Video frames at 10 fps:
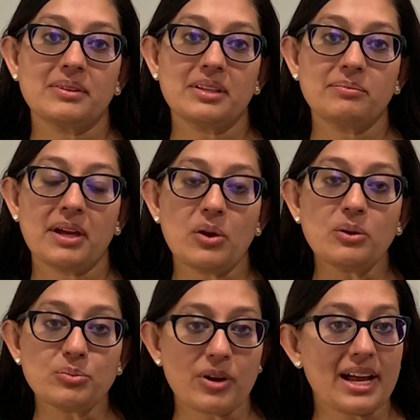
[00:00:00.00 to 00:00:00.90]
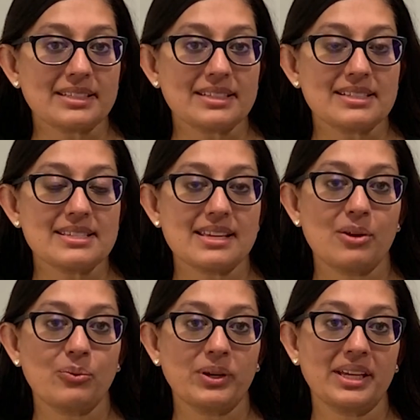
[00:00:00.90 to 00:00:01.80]
In my old practice,
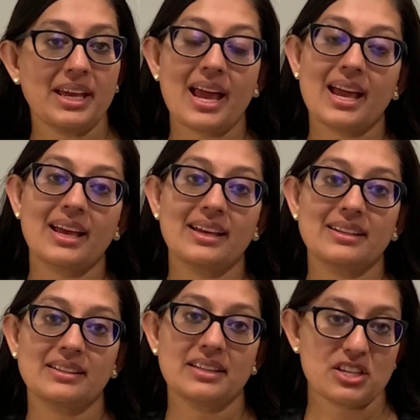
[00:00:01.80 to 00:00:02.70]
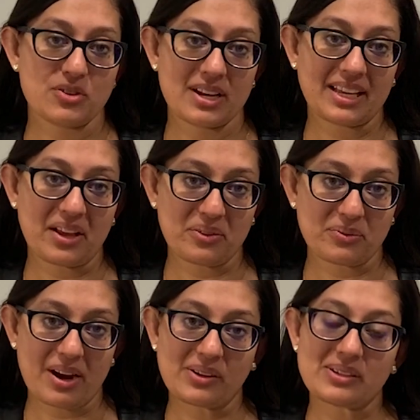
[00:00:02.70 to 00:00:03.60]
we had electronic health
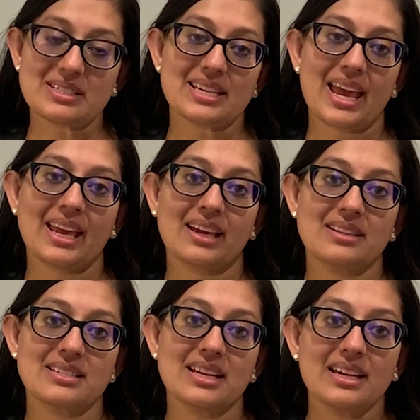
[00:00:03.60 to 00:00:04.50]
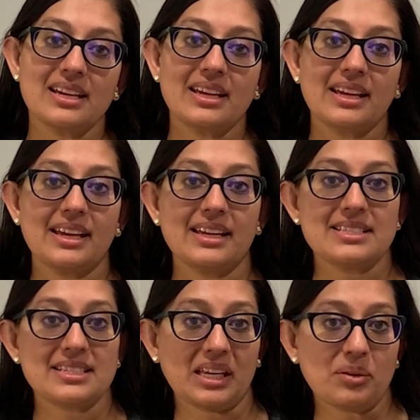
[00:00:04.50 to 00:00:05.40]
records, and it
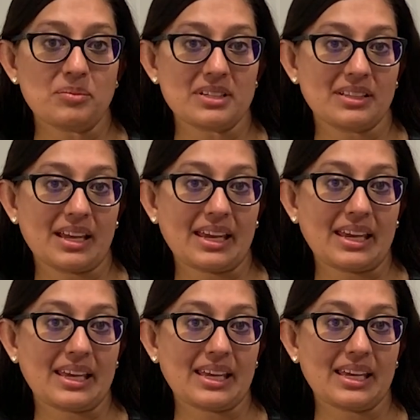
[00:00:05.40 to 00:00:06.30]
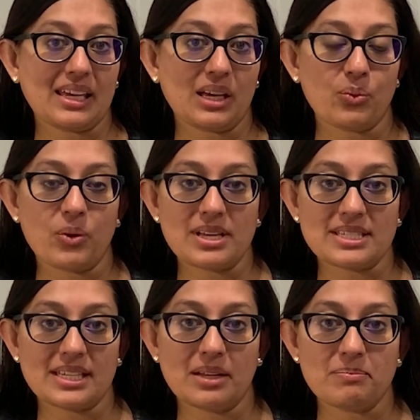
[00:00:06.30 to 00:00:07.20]
seemed like it was
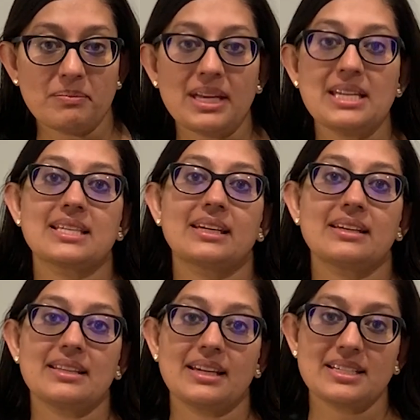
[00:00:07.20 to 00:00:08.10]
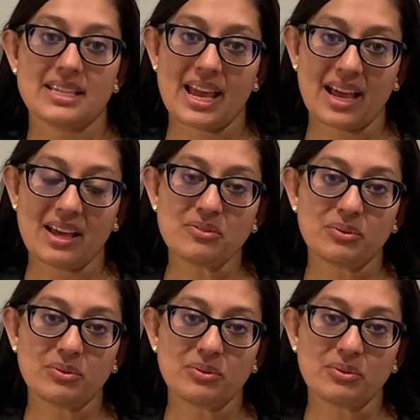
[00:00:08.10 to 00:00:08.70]
an amazing thing to have.